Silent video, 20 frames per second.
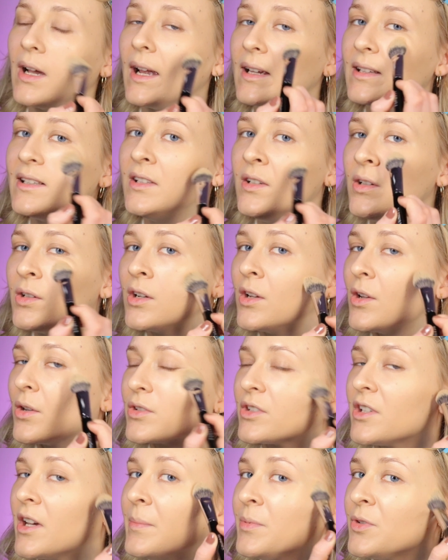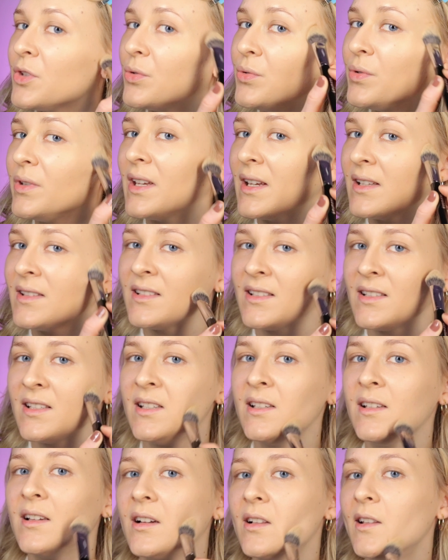I did a close-up so you can
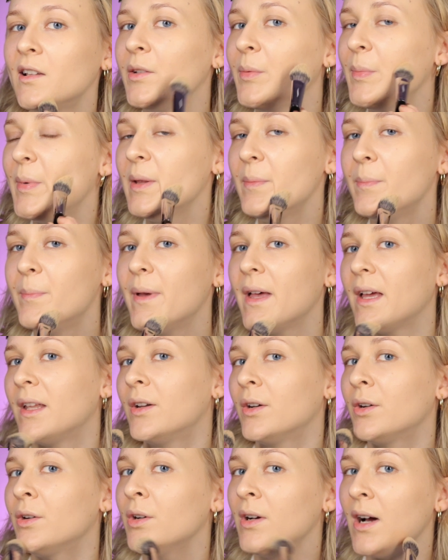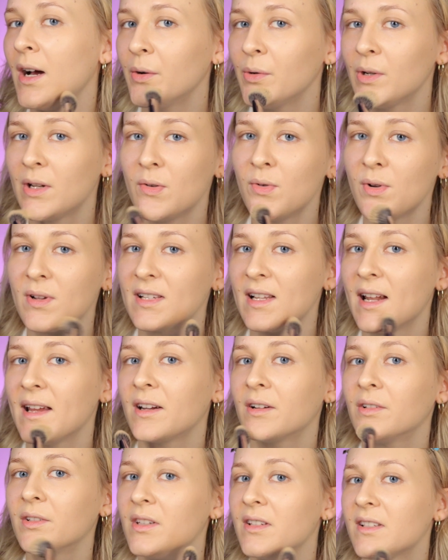see a little bit better how it looks
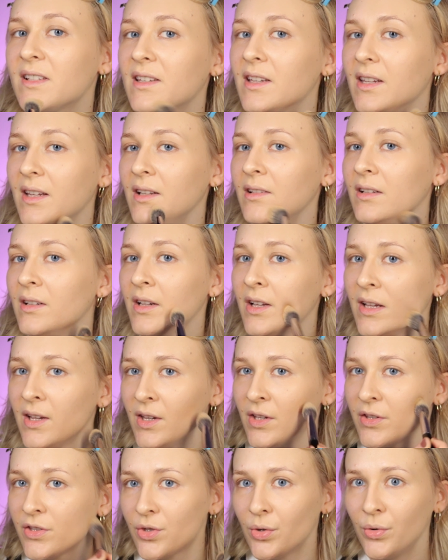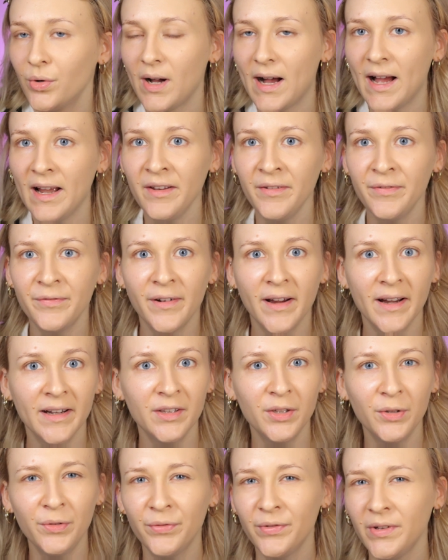like on the skin. So I
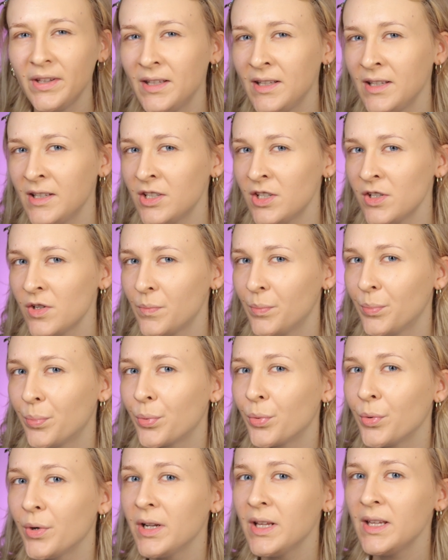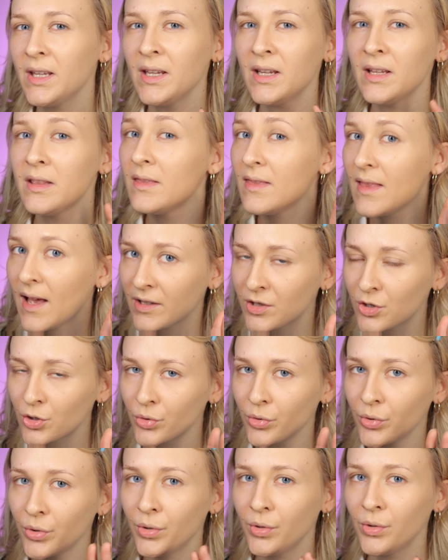find the finish pretty
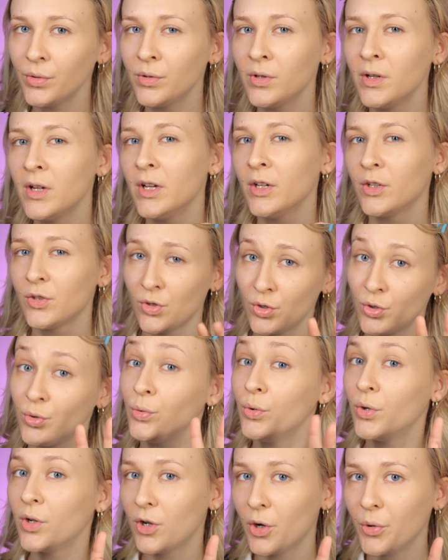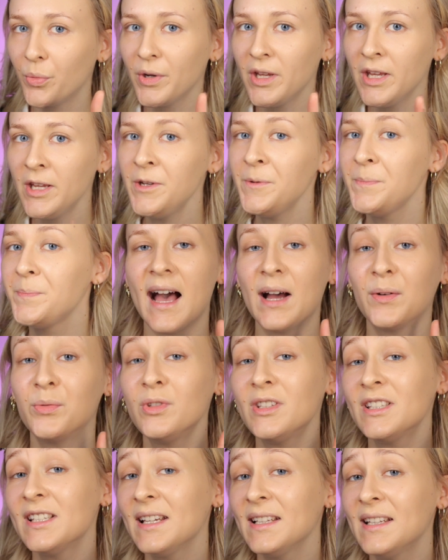natural to glowy. I
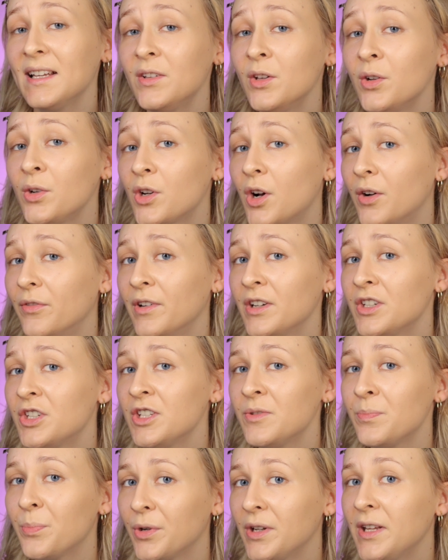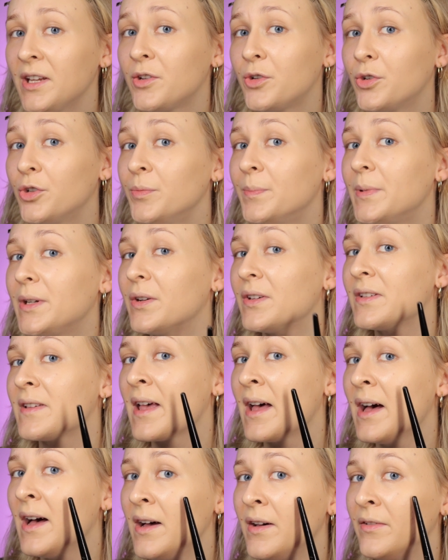would say that the coverage is pretty good because
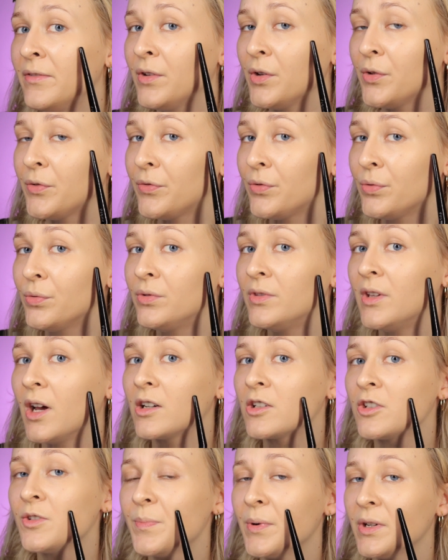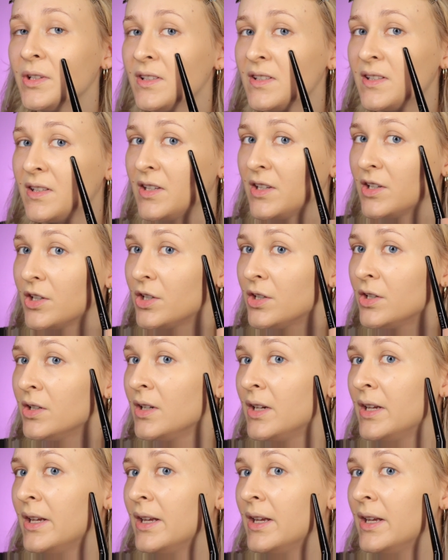I have a few dark spots here